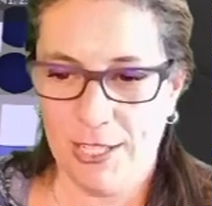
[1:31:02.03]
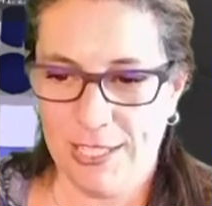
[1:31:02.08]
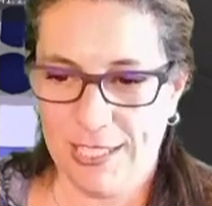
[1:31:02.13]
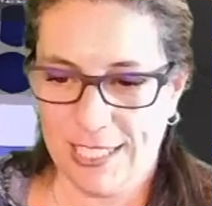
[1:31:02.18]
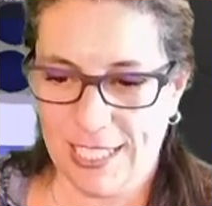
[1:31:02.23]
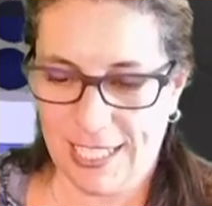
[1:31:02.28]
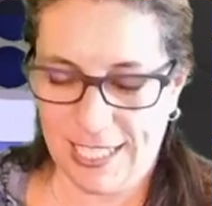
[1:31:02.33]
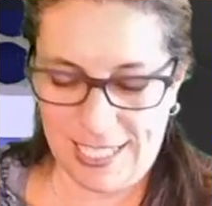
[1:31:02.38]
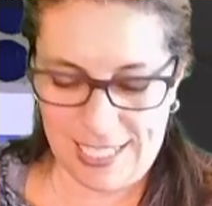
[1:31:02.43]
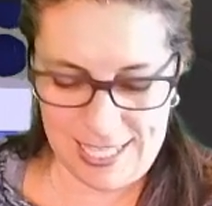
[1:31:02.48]

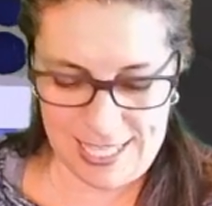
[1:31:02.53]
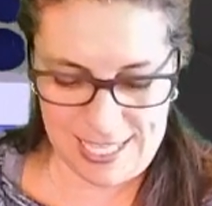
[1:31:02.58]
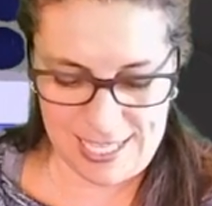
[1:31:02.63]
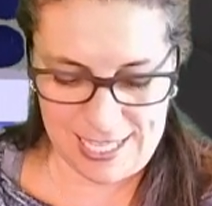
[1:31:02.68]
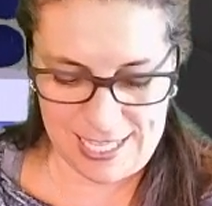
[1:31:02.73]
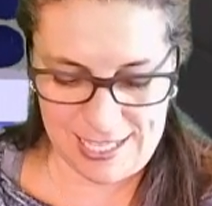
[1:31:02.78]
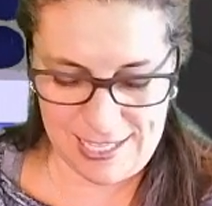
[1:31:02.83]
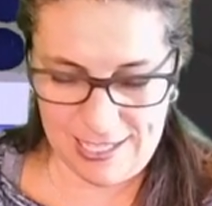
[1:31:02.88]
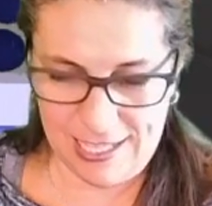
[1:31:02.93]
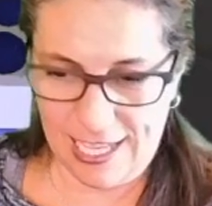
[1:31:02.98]

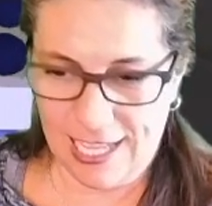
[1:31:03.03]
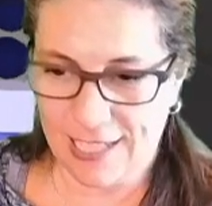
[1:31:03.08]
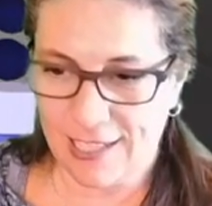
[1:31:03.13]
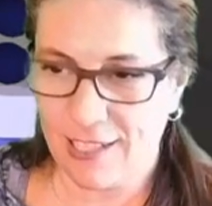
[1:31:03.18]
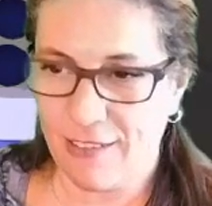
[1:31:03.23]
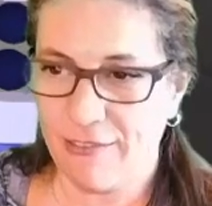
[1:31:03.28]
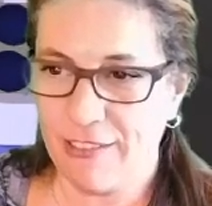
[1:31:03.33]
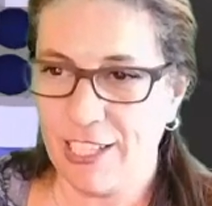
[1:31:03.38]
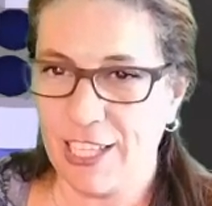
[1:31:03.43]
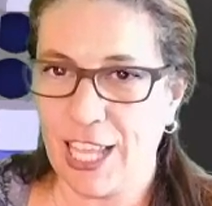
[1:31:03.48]
the end
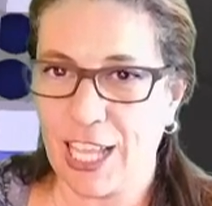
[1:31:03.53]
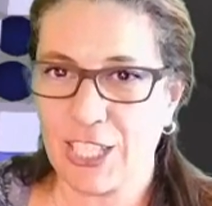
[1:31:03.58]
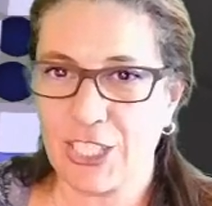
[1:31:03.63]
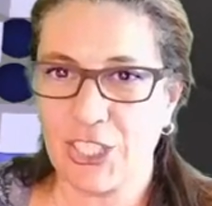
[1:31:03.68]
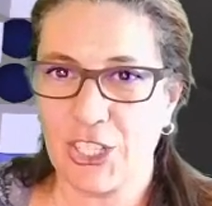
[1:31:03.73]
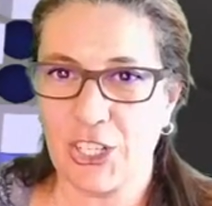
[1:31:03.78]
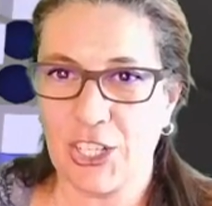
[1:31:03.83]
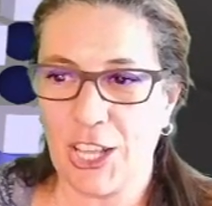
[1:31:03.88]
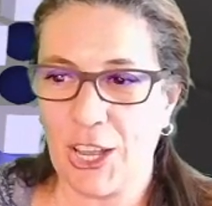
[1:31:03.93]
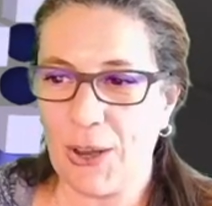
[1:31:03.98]
of the
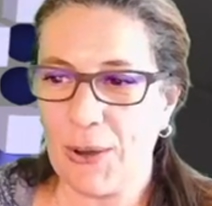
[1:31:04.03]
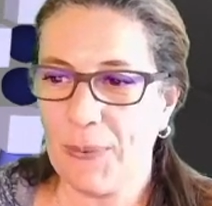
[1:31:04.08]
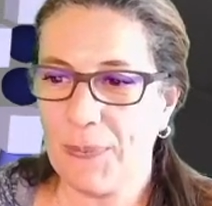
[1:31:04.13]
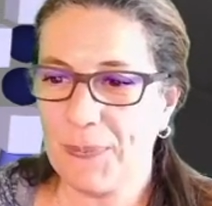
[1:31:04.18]
lecture now.